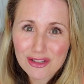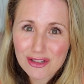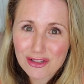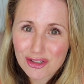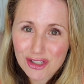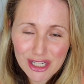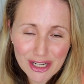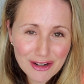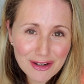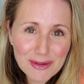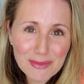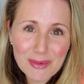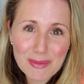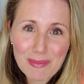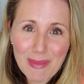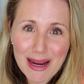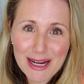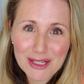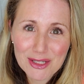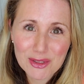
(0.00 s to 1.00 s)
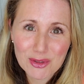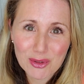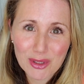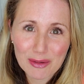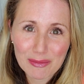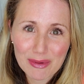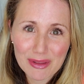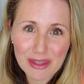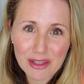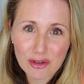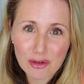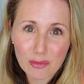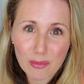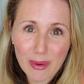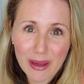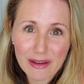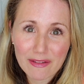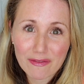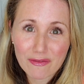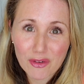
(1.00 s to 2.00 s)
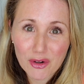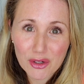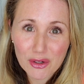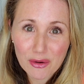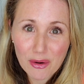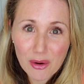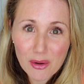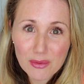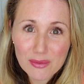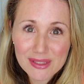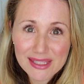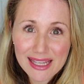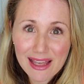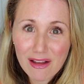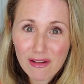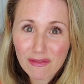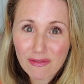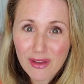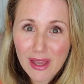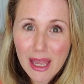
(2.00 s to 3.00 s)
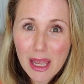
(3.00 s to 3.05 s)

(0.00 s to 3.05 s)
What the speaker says: sharing my story with you, but for your own self,